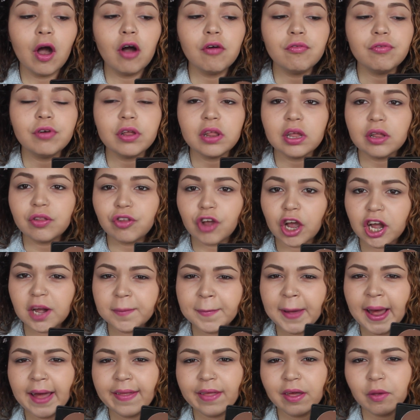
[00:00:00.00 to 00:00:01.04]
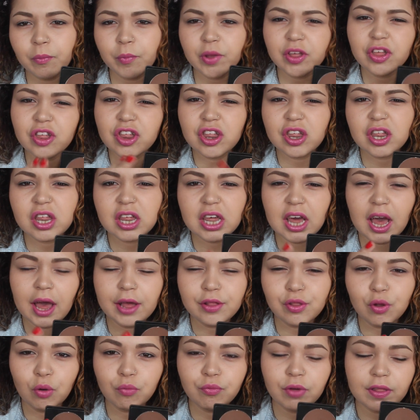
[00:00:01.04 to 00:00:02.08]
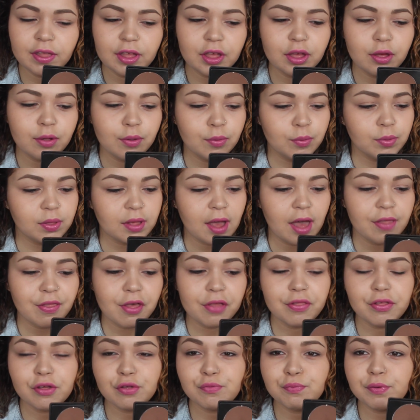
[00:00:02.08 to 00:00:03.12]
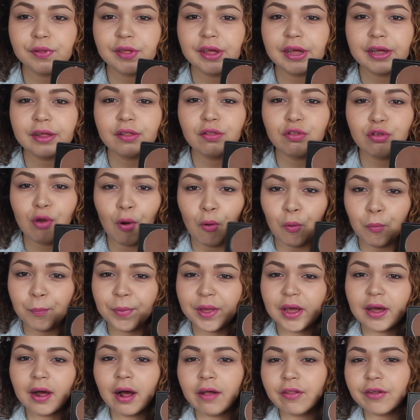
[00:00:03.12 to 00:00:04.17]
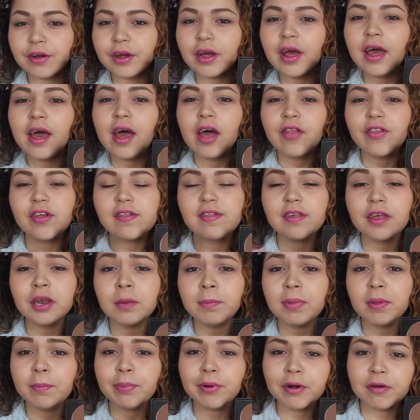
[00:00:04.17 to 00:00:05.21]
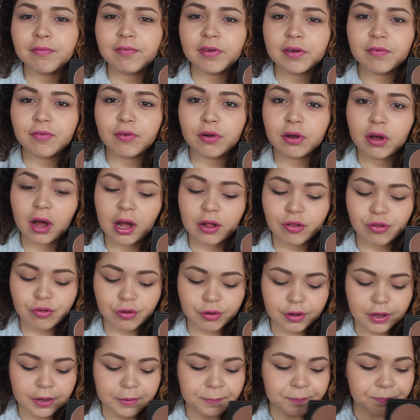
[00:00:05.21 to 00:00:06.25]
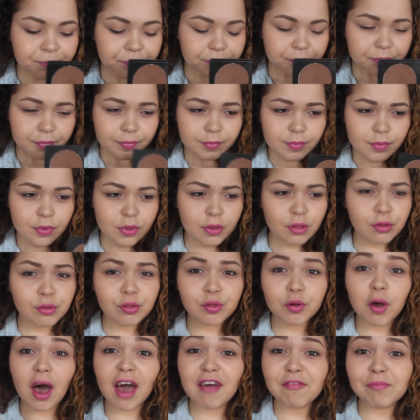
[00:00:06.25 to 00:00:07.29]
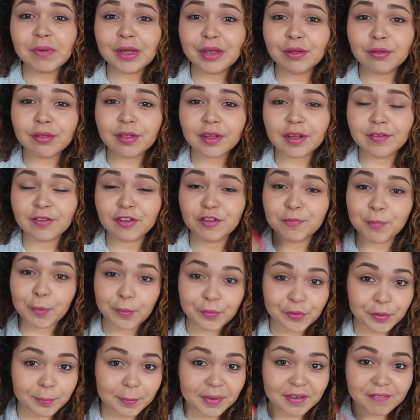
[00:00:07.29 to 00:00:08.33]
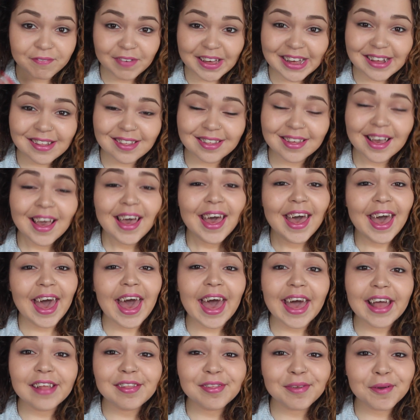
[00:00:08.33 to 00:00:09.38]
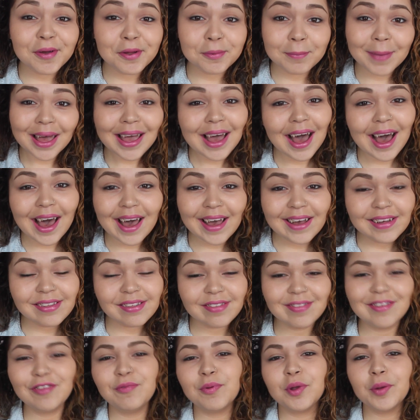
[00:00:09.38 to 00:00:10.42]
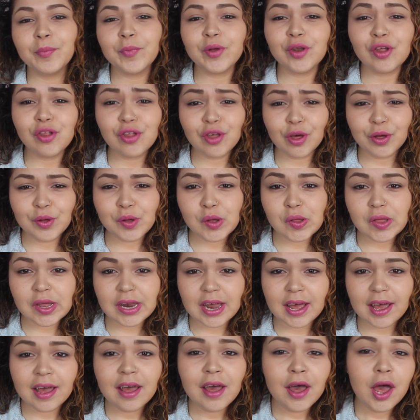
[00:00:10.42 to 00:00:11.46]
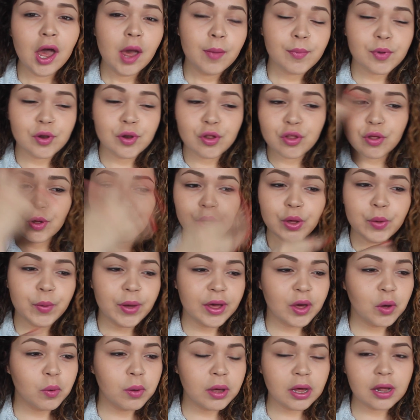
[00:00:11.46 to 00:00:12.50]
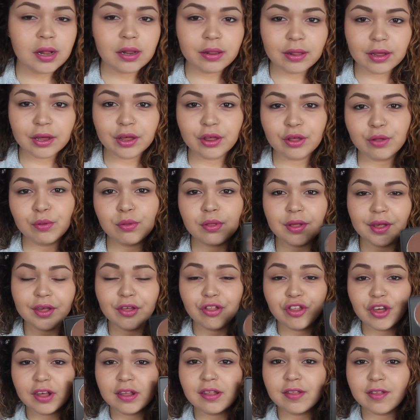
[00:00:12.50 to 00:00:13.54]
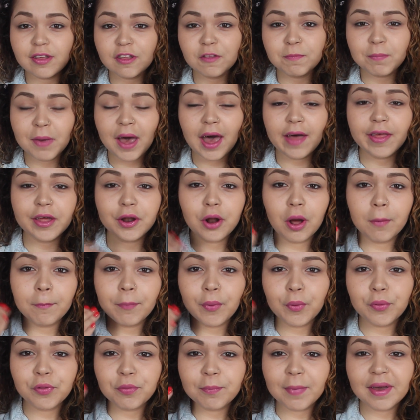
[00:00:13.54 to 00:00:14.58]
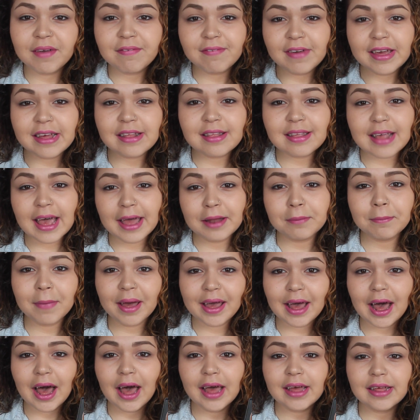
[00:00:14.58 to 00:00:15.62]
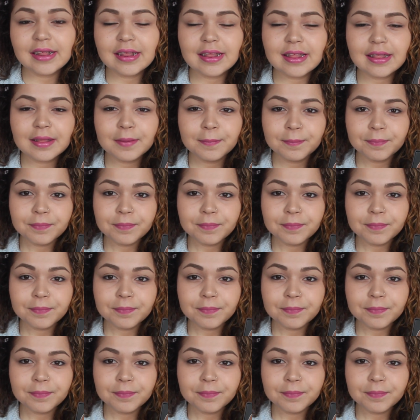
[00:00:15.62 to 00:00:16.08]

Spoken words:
a really dark palette, which I don't really use, and then this really taupey color that's going to be perfect for contouring. So I've been using this both on my face and on my eyes, and that's what I'm going to show you today. I'm going to show you a quick look using just this palette on both my face and my eyes.